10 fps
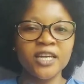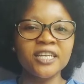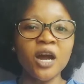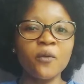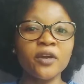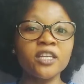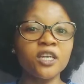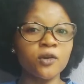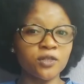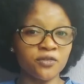Now, in
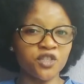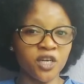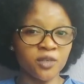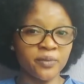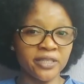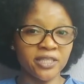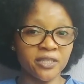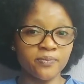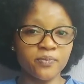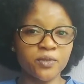the course of
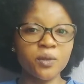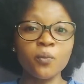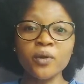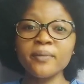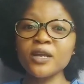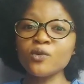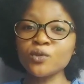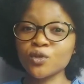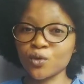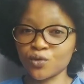childbirth, some women
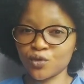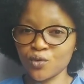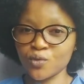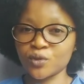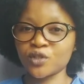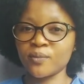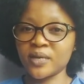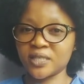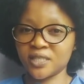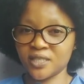lose control to some
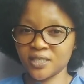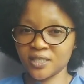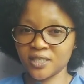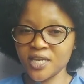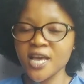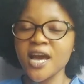extent,